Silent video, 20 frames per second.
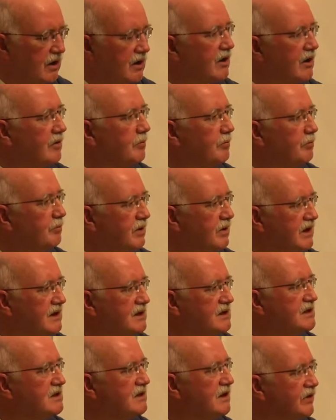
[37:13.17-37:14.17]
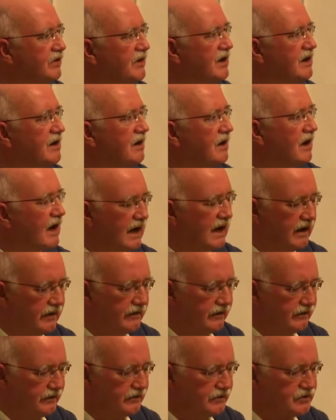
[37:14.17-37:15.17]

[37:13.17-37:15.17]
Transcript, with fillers: complete their lives?